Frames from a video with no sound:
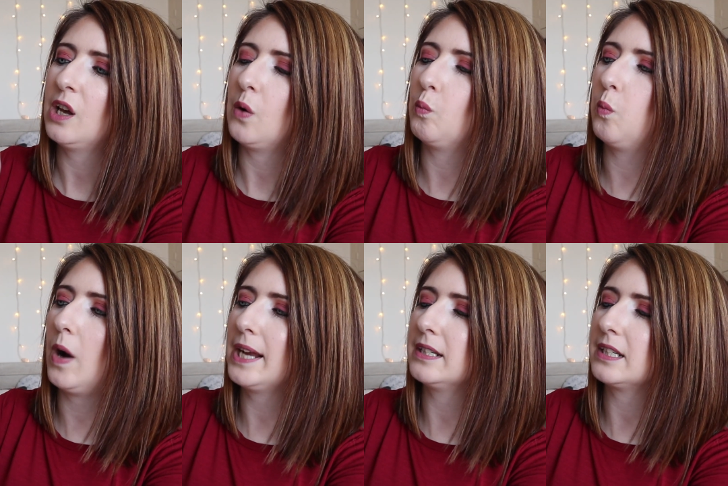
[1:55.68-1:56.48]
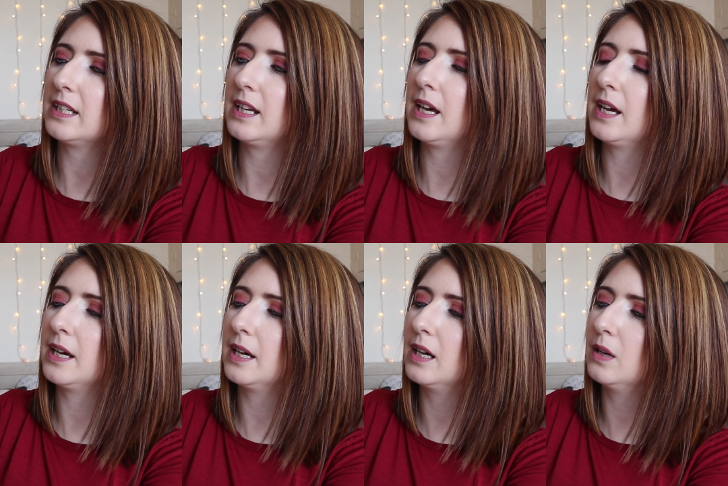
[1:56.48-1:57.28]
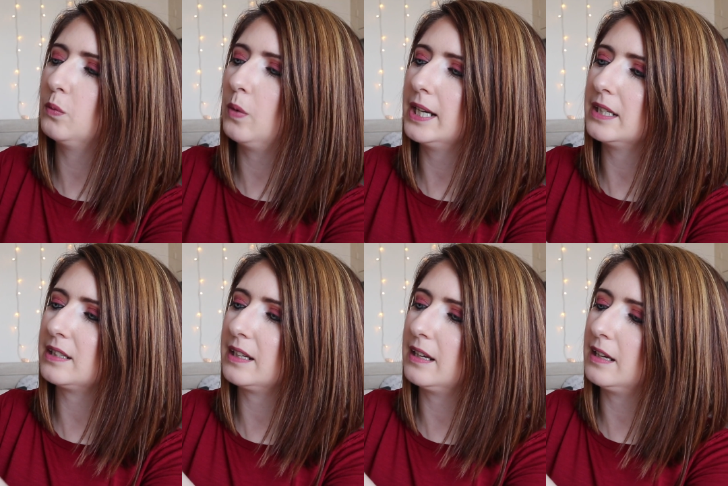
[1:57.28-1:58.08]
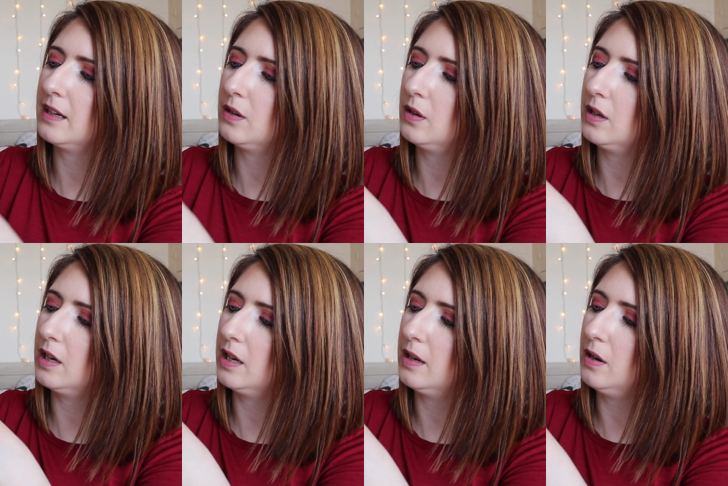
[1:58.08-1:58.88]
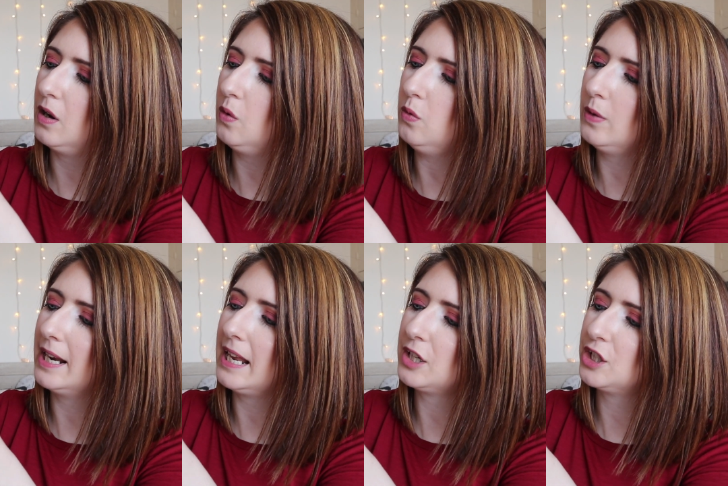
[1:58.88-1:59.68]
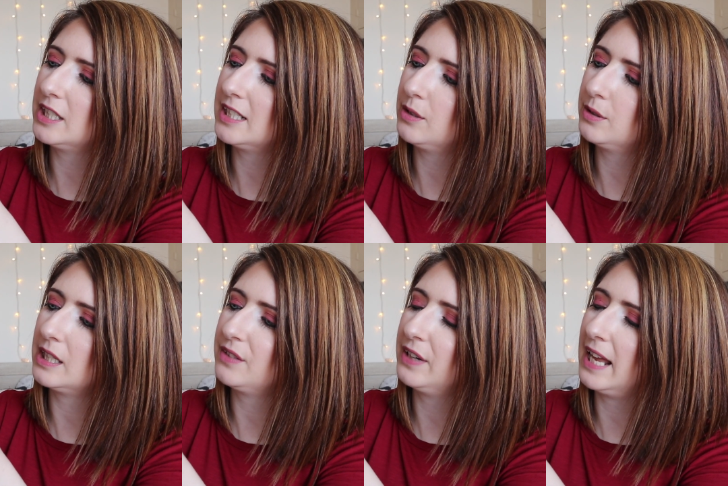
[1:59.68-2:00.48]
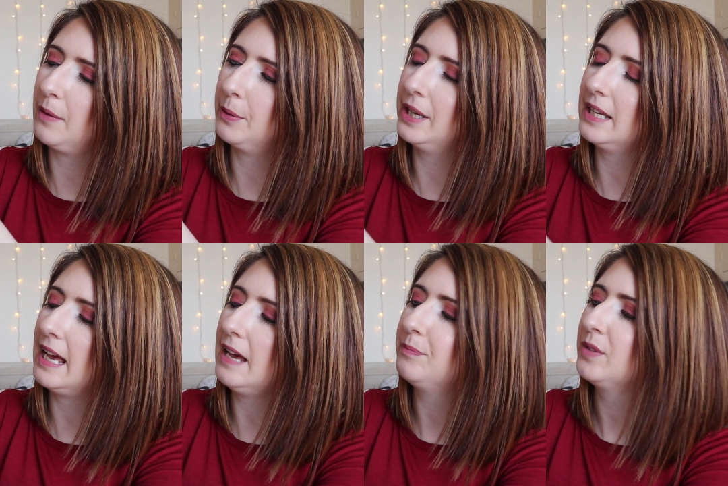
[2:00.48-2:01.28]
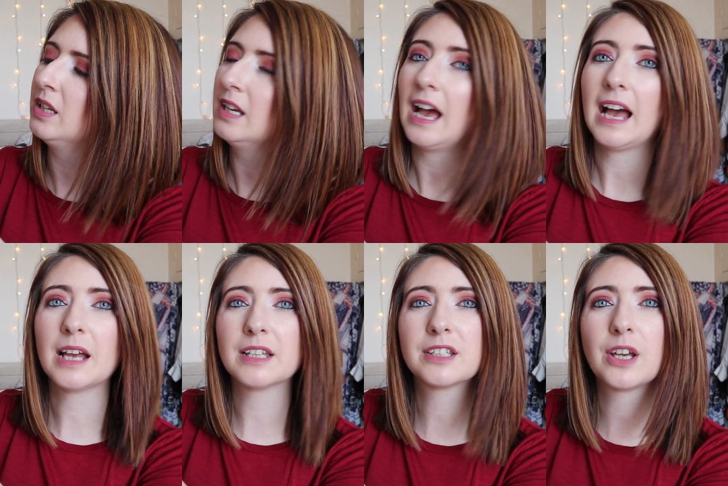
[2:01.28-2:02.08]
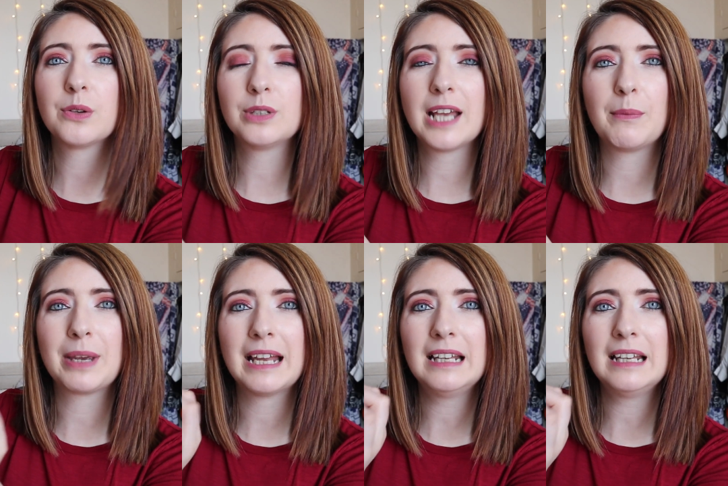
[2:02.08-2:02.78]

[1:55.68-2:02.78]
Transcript: white oh, and actually still says for now on it, yeah. So yeah, we get